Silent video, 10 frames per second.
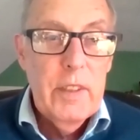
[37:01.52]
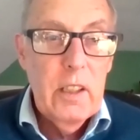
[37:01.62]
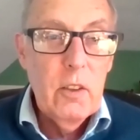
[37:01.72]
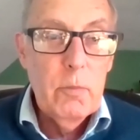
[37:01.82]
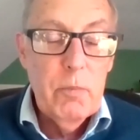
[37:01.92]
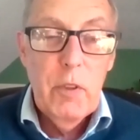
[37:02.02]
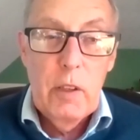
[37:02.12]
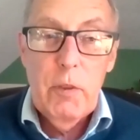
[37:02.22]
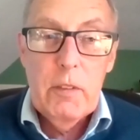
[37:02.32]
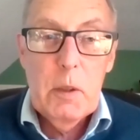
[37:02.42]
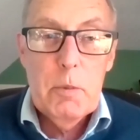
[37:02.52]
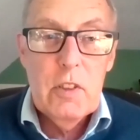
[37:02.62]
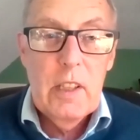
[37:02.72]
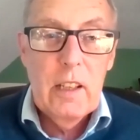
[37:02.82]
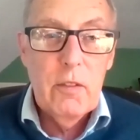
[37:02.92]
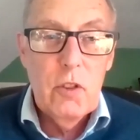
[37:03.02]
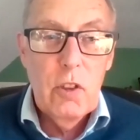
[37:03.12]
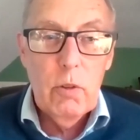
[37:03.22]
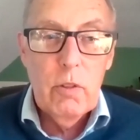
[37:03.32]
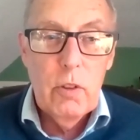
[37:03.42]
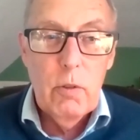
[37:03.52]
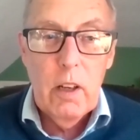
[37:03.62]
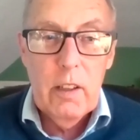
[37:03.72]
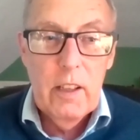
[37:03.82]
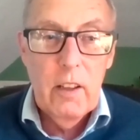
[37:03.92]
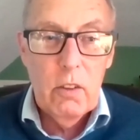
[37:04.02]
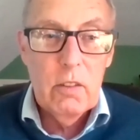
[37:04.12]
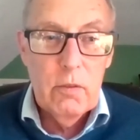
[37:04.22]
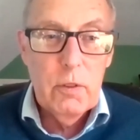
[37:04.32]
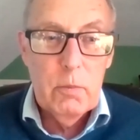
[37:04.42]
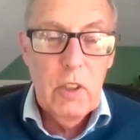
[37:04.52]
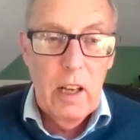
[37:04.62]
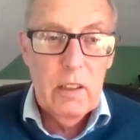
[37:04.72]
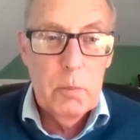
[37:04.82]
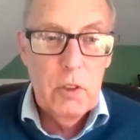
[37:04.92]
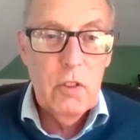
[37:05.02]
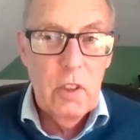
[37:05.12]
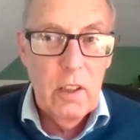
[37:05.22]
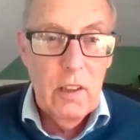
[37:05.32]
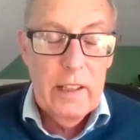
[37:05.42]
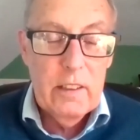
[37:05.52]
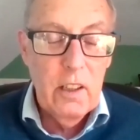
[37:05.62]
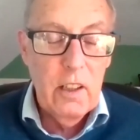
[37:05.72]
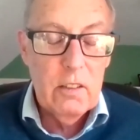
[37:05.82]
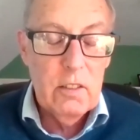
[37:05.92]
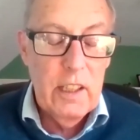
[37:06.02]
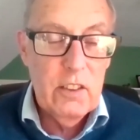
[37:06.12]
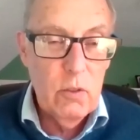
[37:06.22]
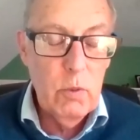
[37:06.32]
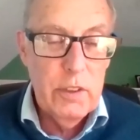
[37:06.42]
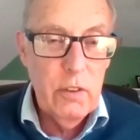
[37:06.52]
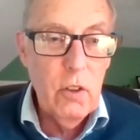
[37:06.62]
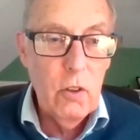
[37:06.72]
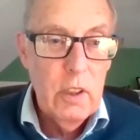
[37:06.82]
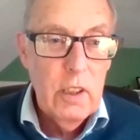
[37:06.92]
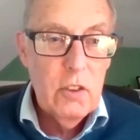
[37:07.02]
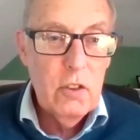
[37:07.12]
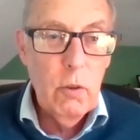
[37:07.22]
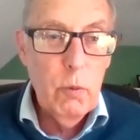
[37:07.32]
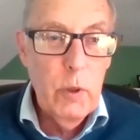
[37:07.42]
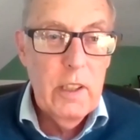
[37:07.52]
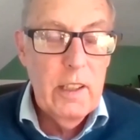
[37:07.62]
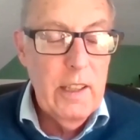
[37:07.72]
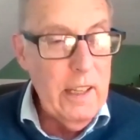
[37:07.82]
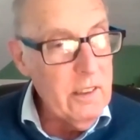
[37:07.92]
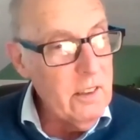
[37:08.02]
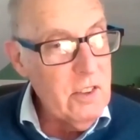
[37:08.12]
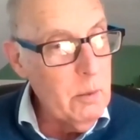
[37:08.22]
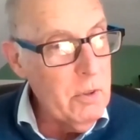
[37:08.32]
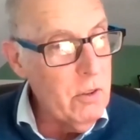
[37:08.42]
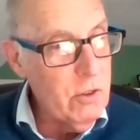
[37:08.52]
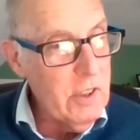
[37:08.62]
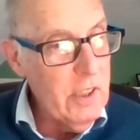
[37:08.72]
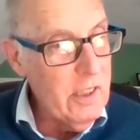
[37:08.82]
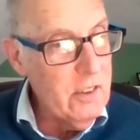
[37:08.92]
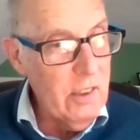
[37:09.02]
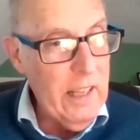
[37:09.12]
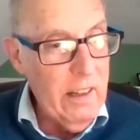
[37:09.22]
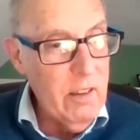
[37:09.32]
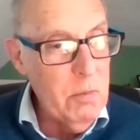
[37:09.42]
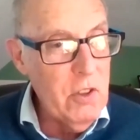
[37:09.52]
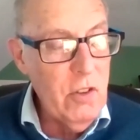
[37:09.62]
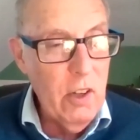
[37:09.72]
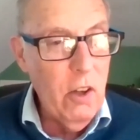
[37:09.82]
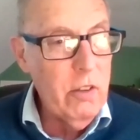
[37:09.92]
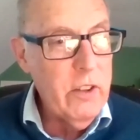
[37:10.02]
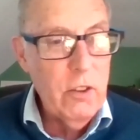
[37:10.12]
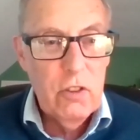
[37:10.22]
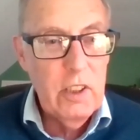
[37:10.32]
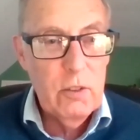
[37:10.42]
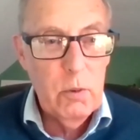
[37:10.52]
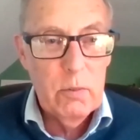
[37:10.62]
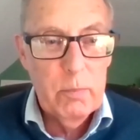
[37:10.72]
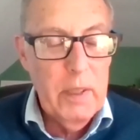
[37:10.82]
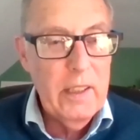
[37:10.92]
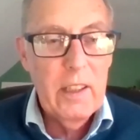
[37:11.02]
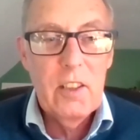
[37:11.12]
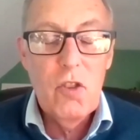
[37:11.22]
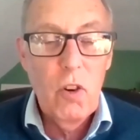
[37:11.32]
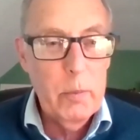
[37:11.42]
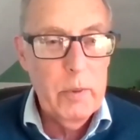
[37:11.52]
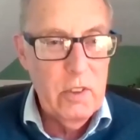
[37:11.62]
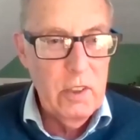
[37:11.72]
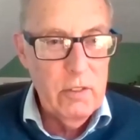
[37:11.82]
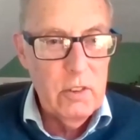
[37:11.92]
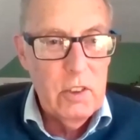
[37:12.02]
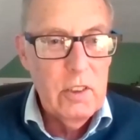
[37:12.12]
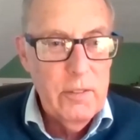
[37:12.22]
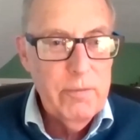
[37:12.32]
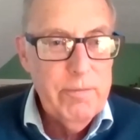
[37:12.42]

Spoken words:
then 50% of children who are killed from child abuse and neglect are less than 1 year old. So if we can get some of those kids, a lot of them in child, all of those things will make an enormous difference.